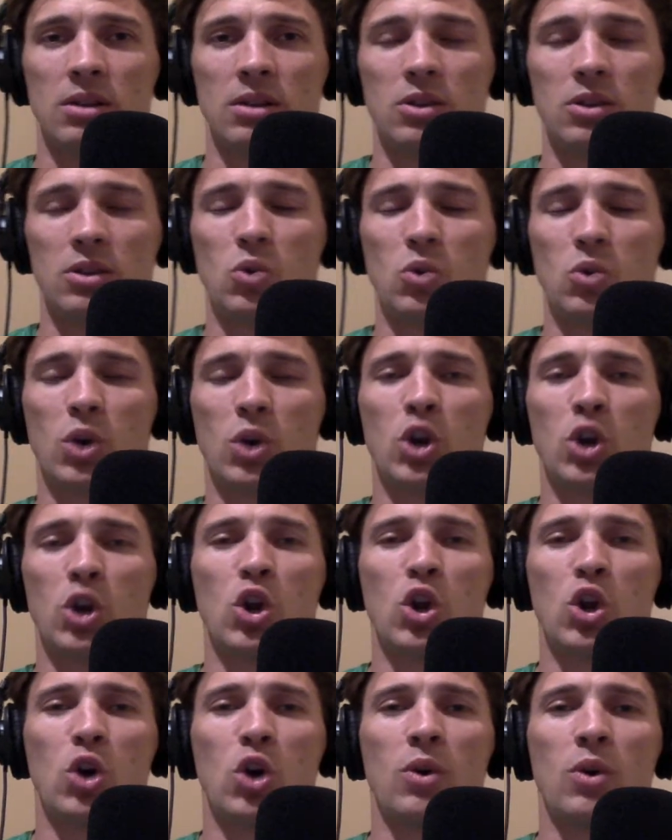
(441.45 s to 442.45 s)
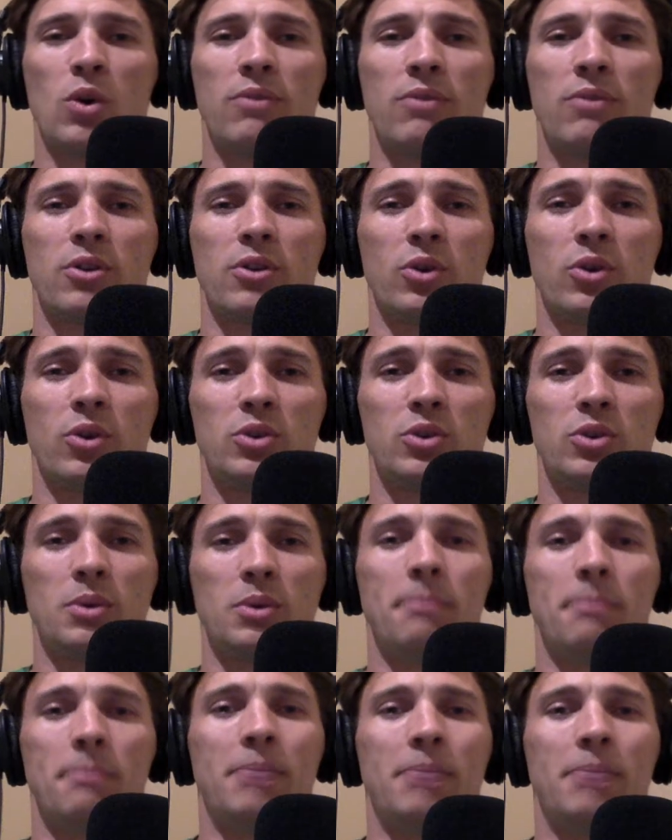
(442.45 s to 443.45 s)
and then you want to know if they're going to
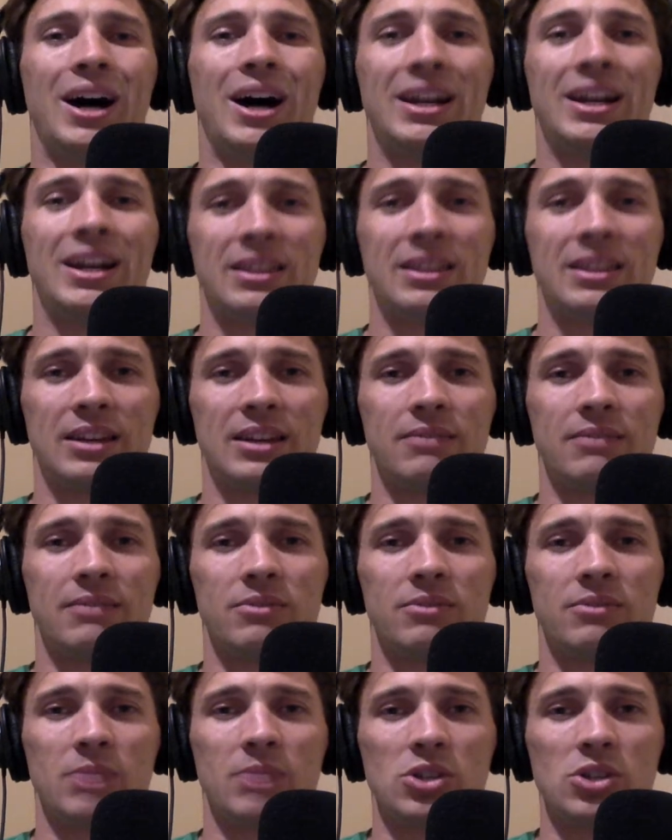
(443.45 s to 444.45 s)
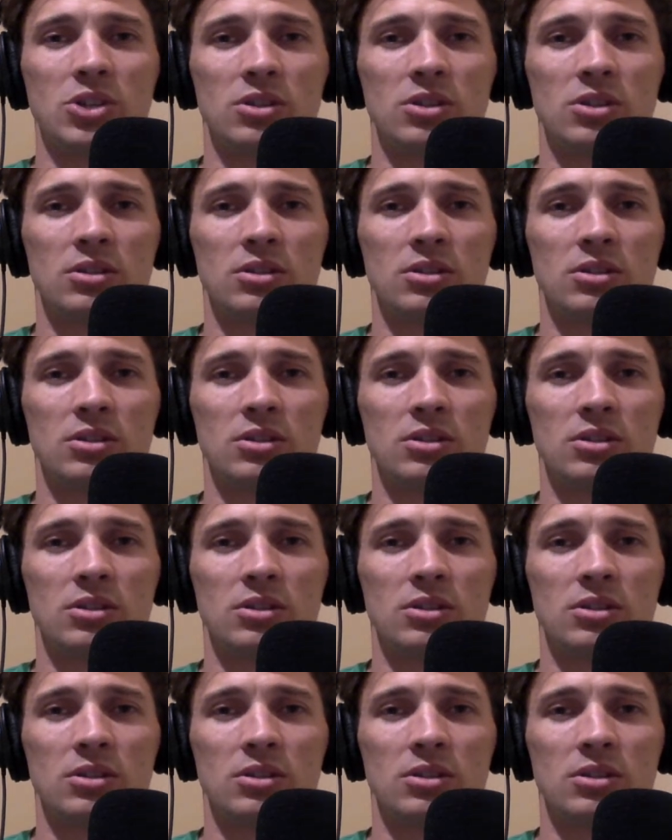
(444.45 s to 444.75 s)
embody that information,